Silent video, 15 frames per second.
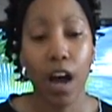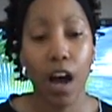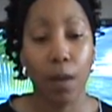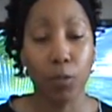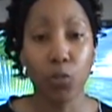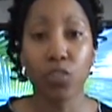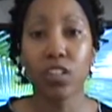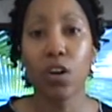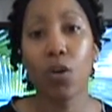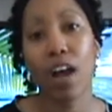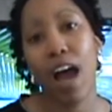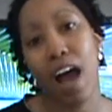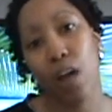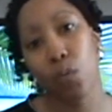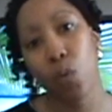Um, you can go to
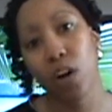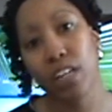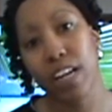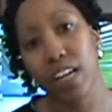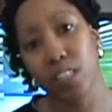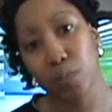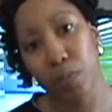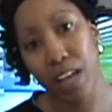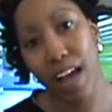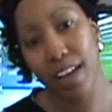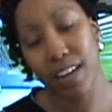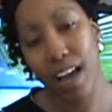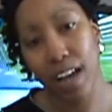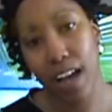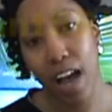
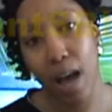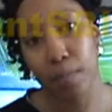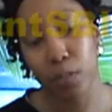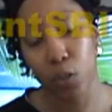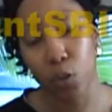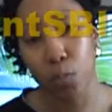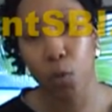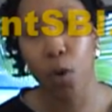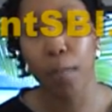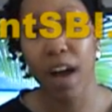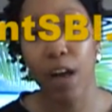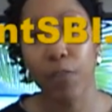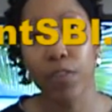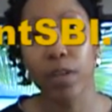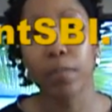iwantsbi.com learn more
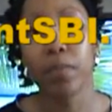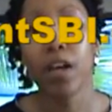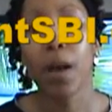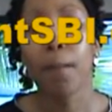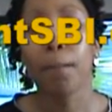about them.